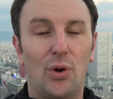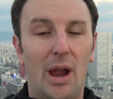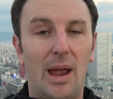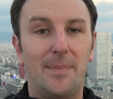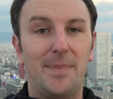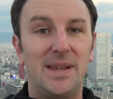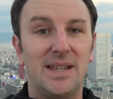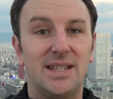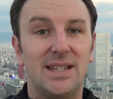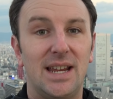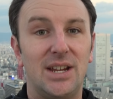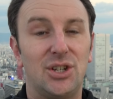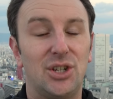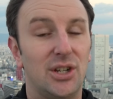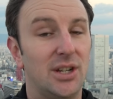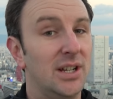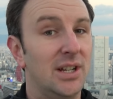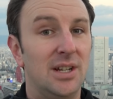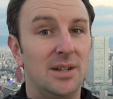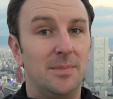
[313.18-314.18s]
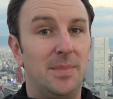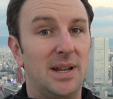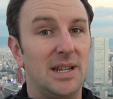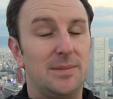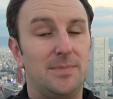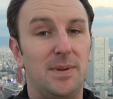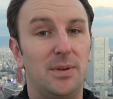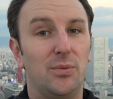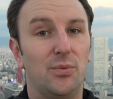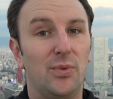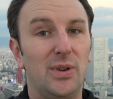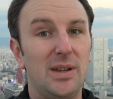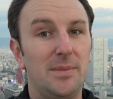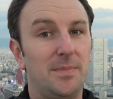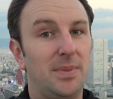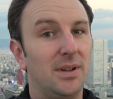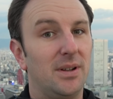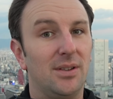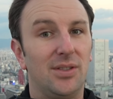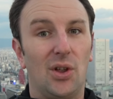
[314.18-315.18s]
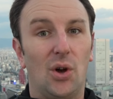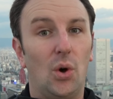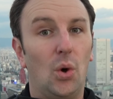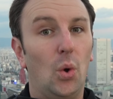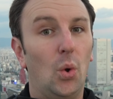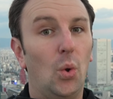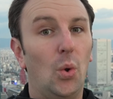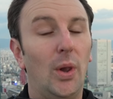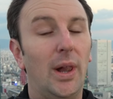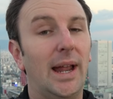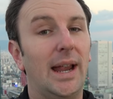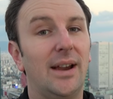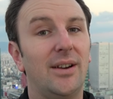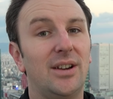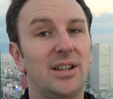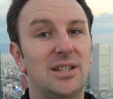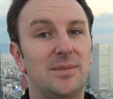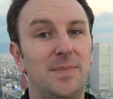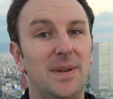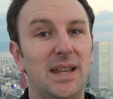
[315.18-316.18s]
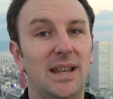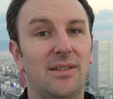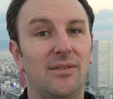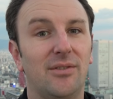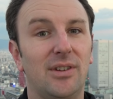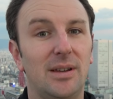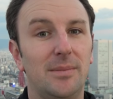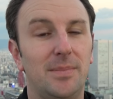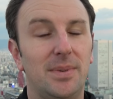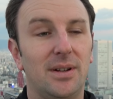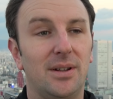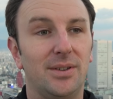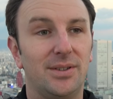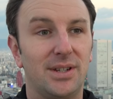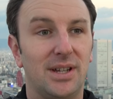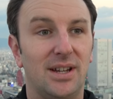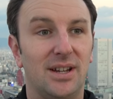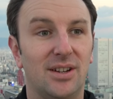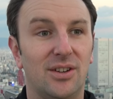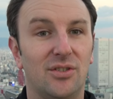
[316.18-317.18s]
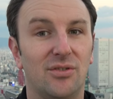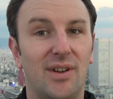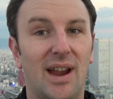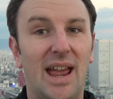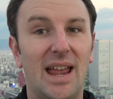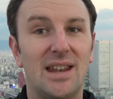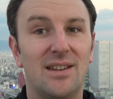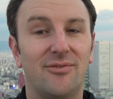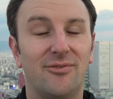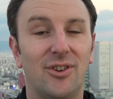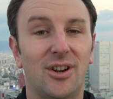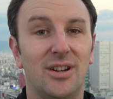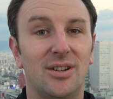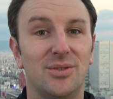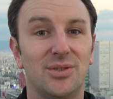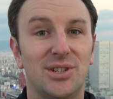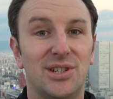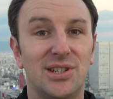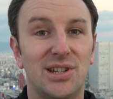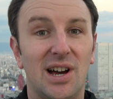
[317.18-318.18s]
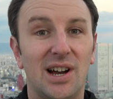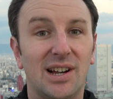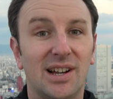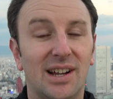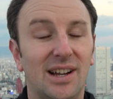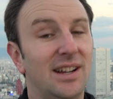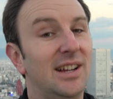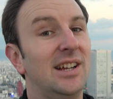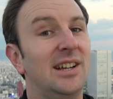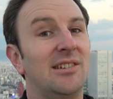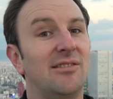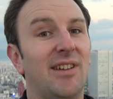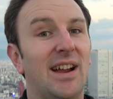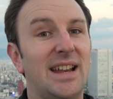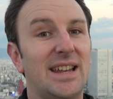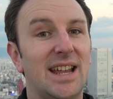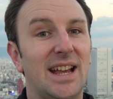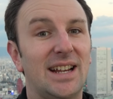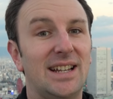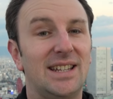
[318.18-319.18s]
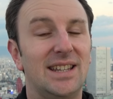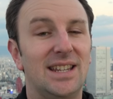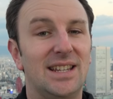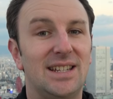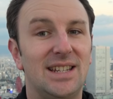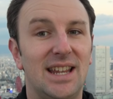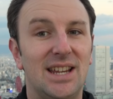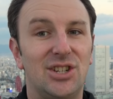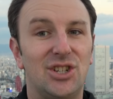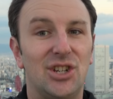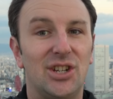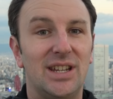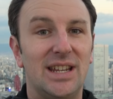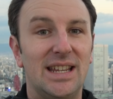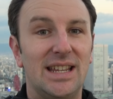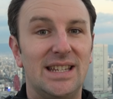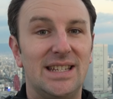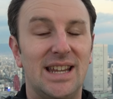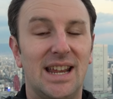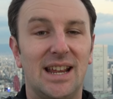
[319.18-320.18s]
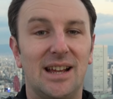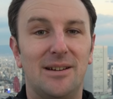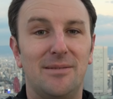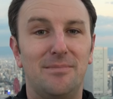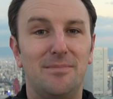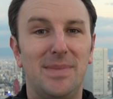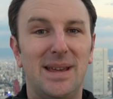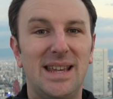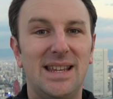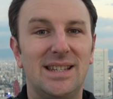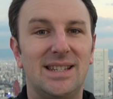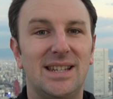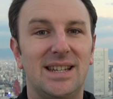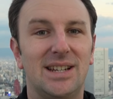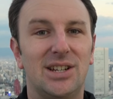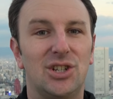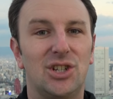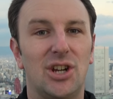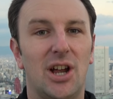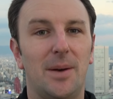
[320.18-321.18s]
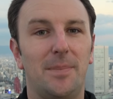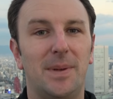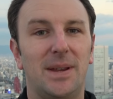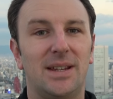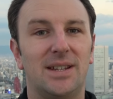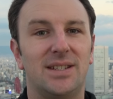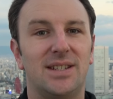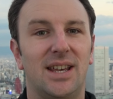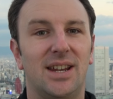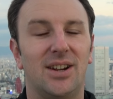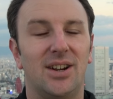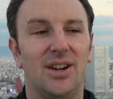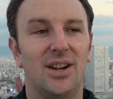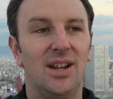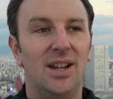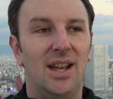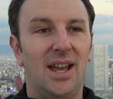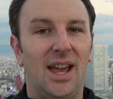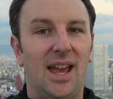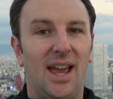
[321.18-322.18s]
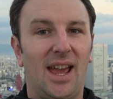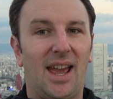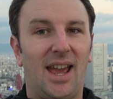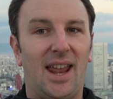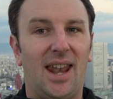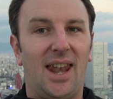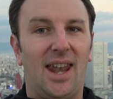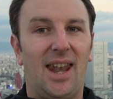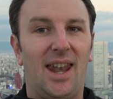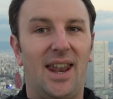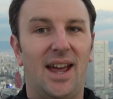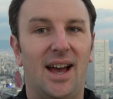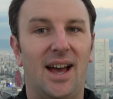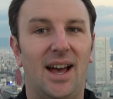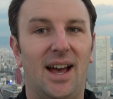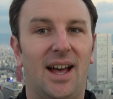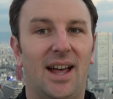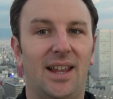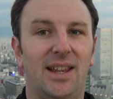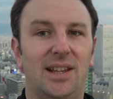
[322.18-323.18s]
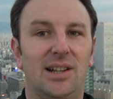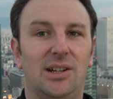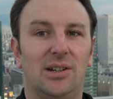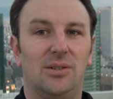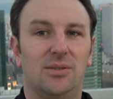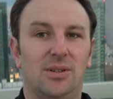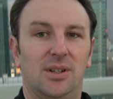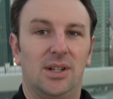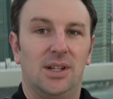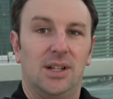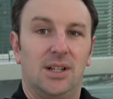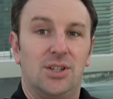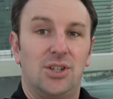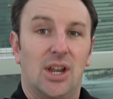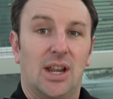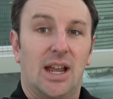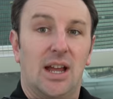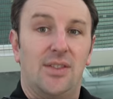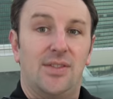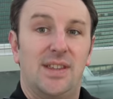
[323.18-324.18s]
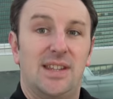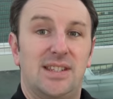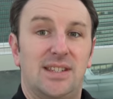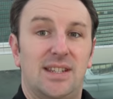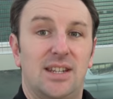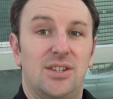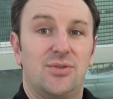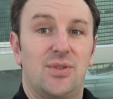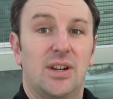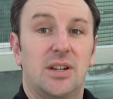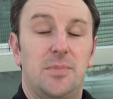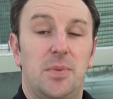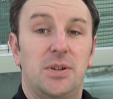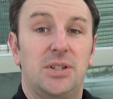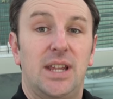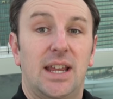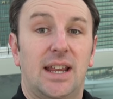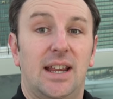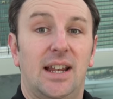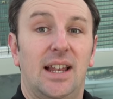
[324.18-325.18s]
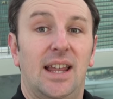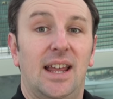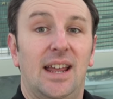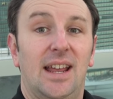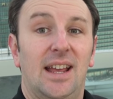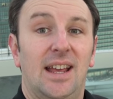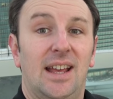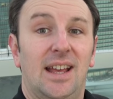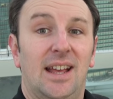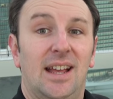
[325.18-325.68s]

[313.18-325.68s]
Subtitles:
crappy station, but it's been rebuilt. The whole area is being rebuilt. Grand Front Osaka, right next to the station, is an amazing shopping center. And so check out this district, particularly